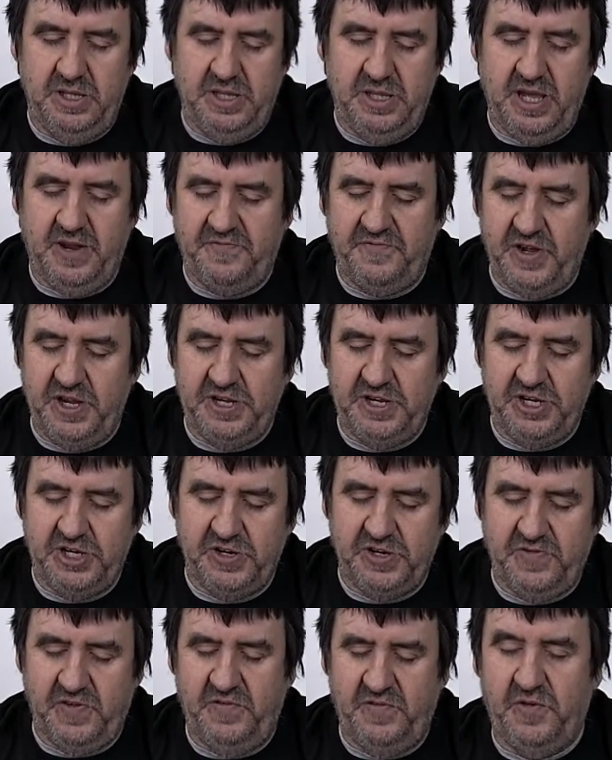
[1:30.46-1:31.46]
the
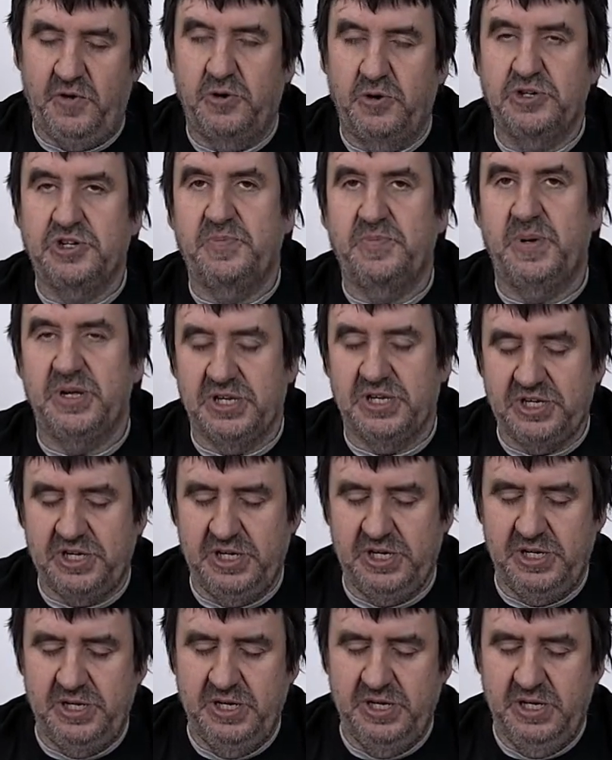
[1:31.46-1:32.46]
advantage of a forged
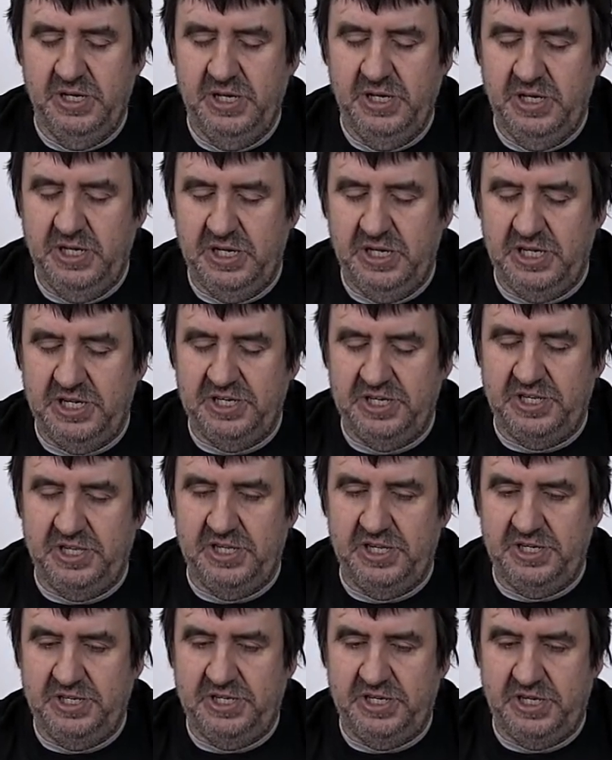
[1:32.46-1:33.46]
piston is
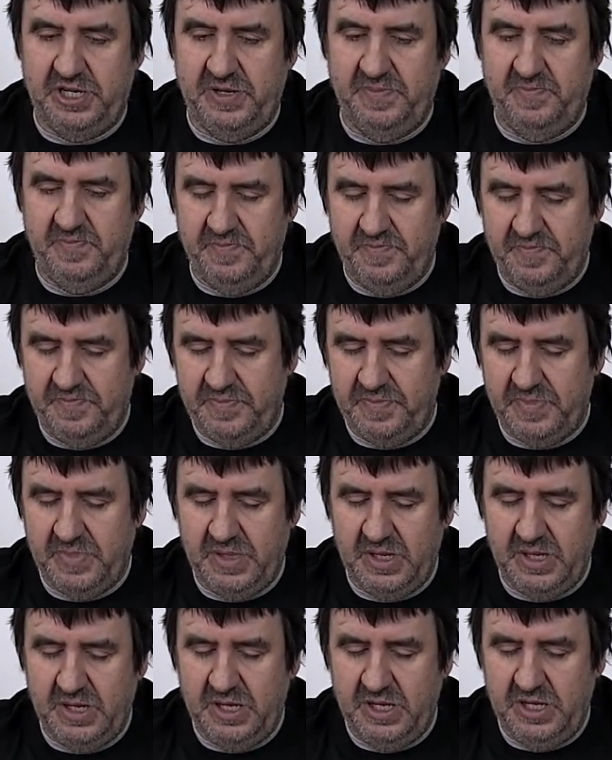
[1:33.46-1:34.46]
that
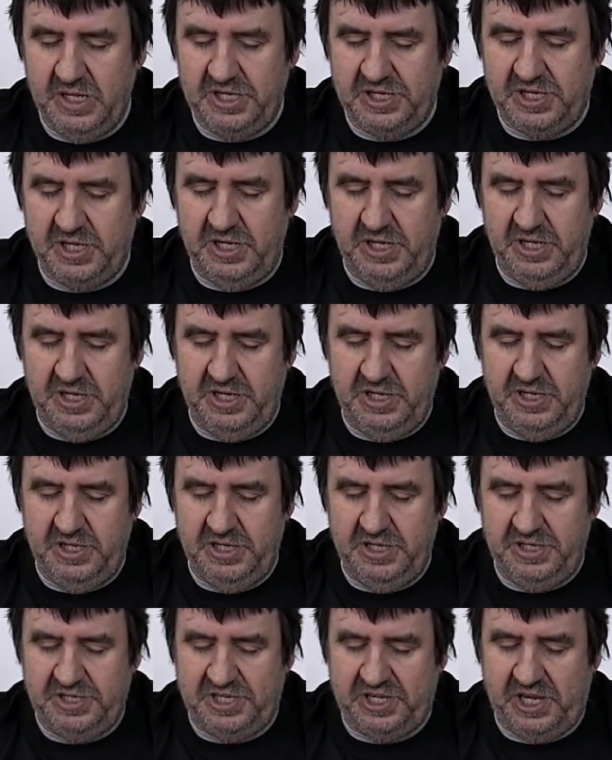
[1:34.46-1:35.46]

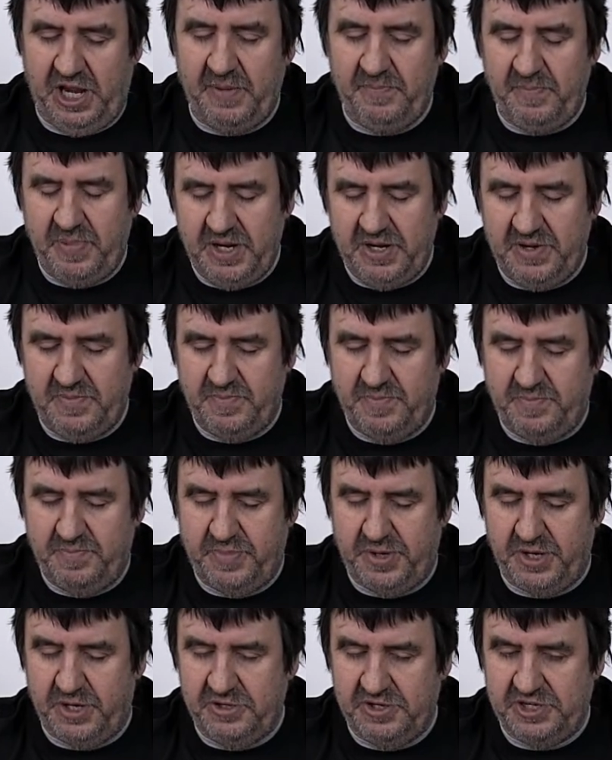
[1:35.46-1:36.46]
the stamping
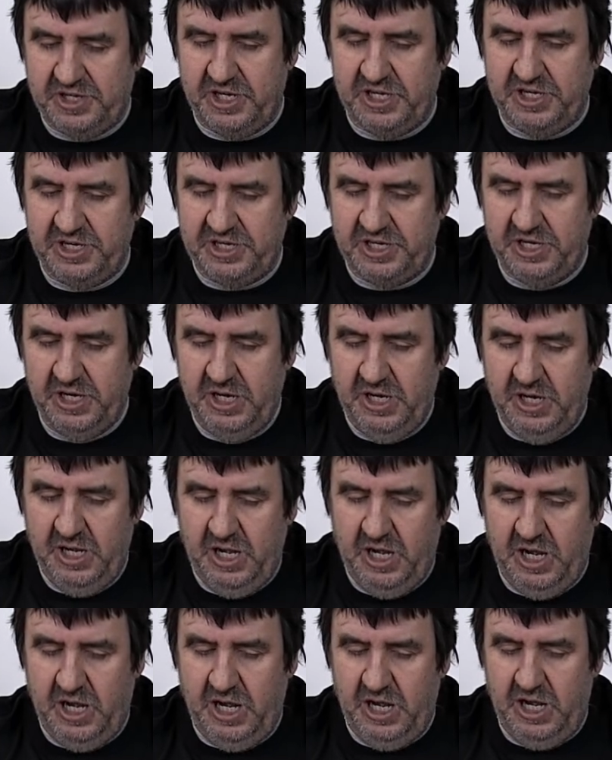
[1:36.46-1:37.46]
process
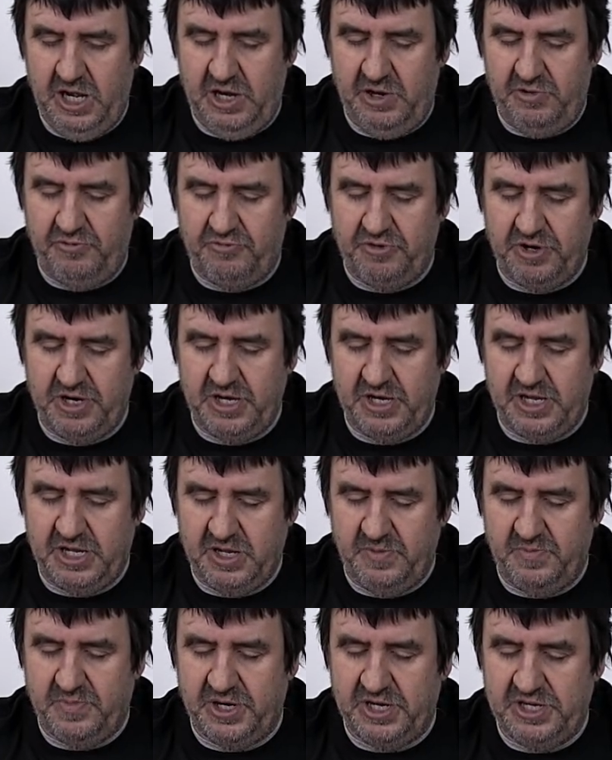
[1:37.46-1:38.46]
really
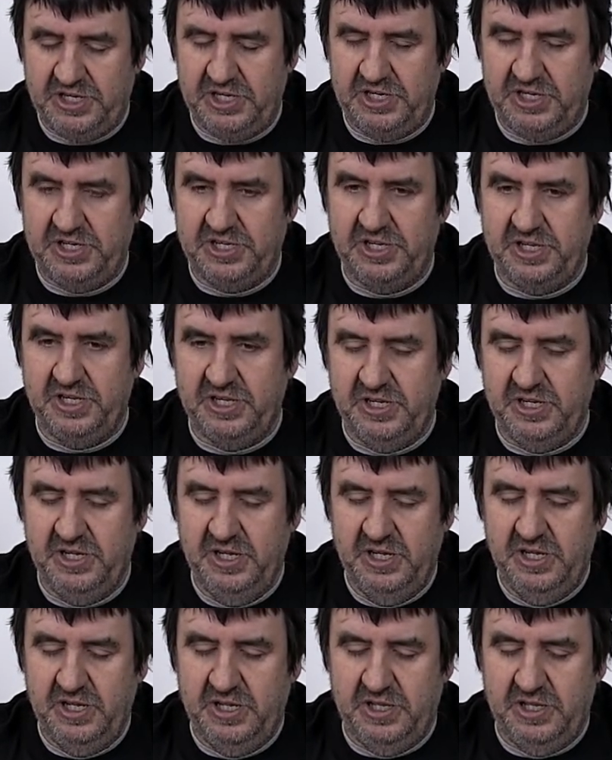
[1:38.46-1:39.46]
compresses the
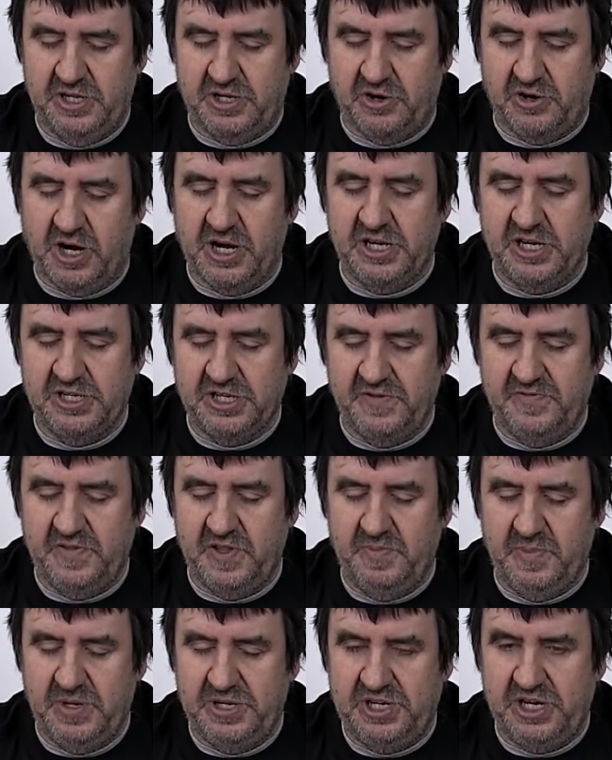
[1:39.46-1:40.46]
grains of
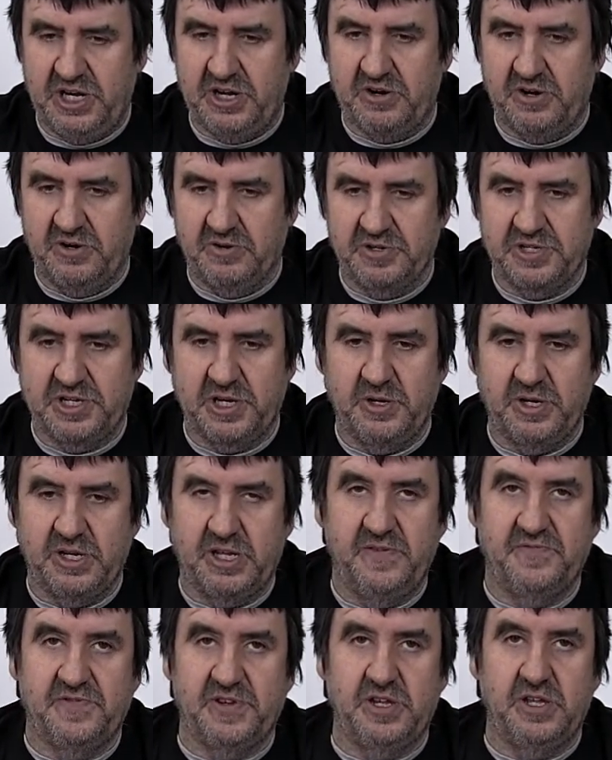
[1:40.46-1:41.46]
the material, so it
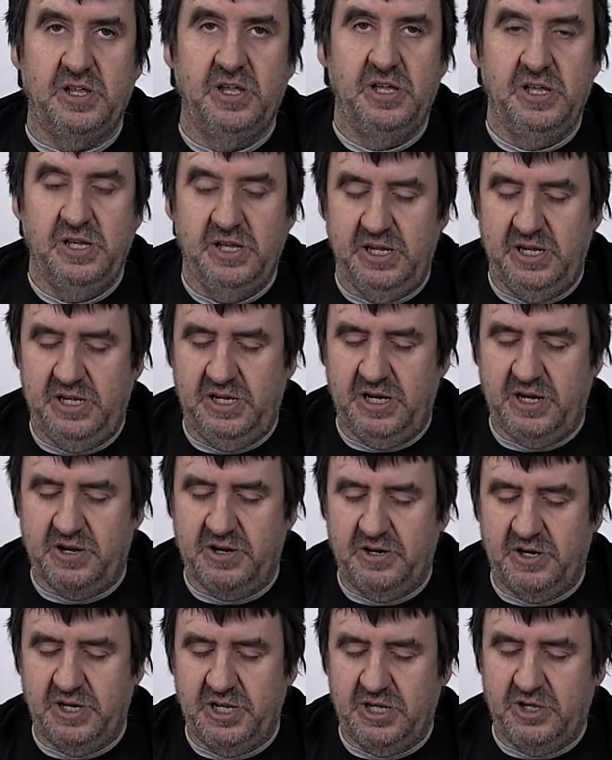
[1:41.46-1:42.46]
gives it
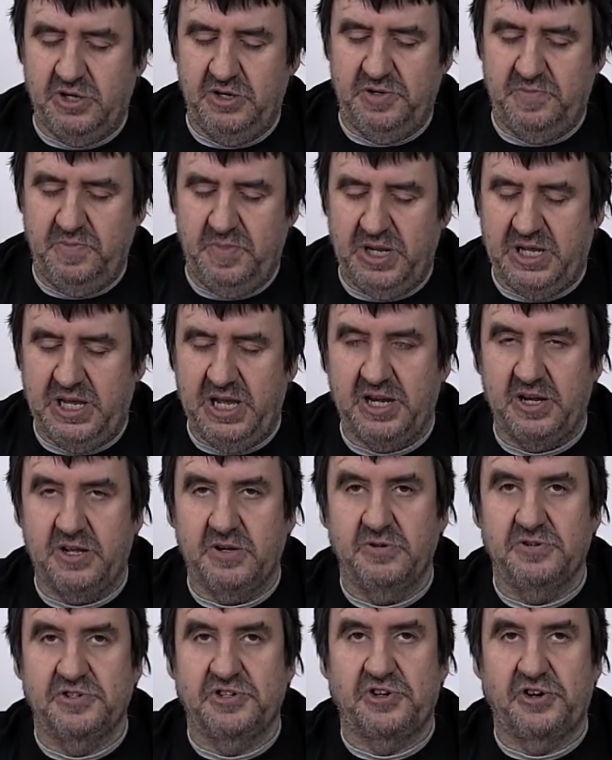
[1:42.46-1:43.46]
inherently good
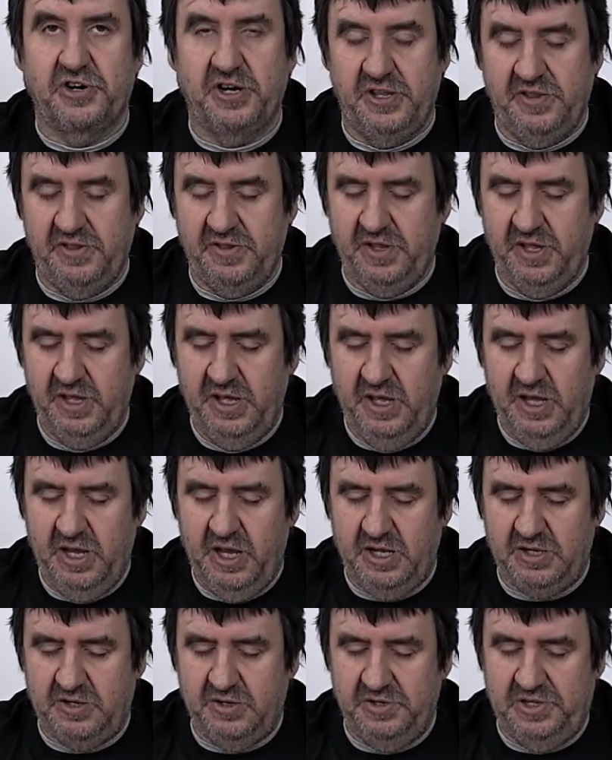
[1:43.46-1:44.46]
mechanical strength,
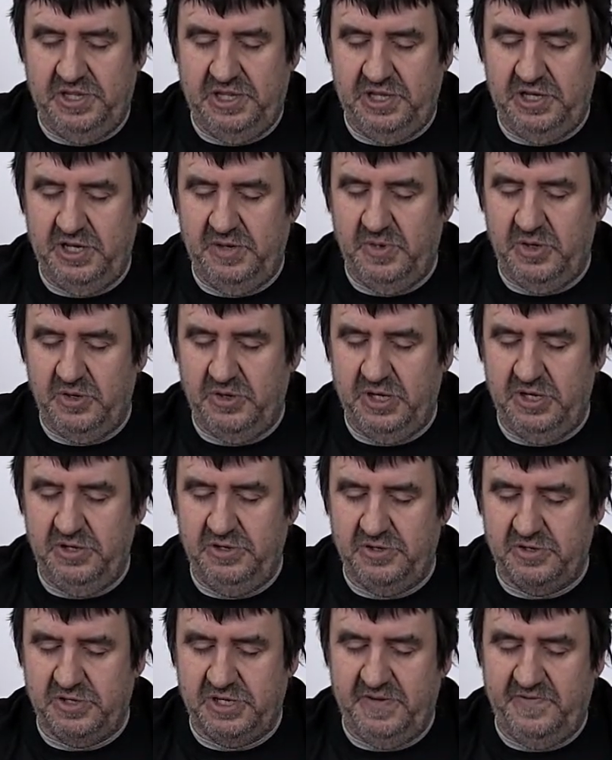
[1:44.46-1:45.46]
a good thermal
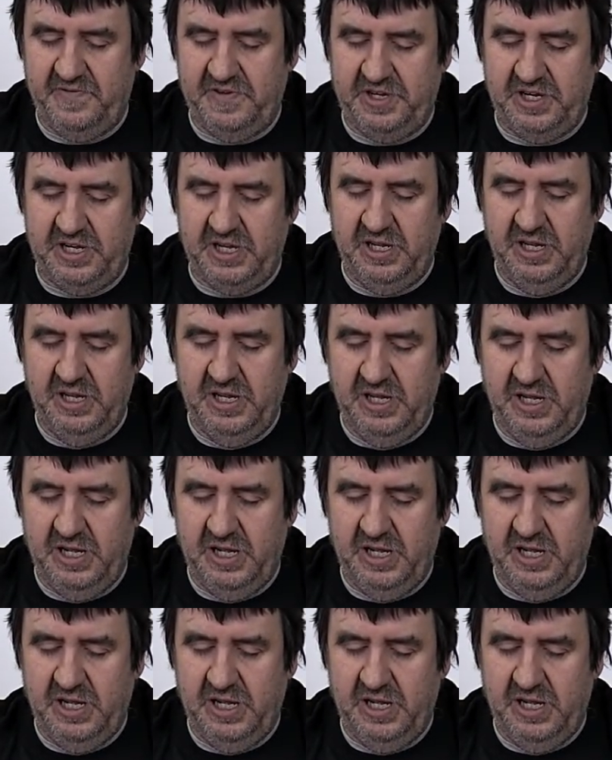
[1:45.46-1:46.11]
conductivity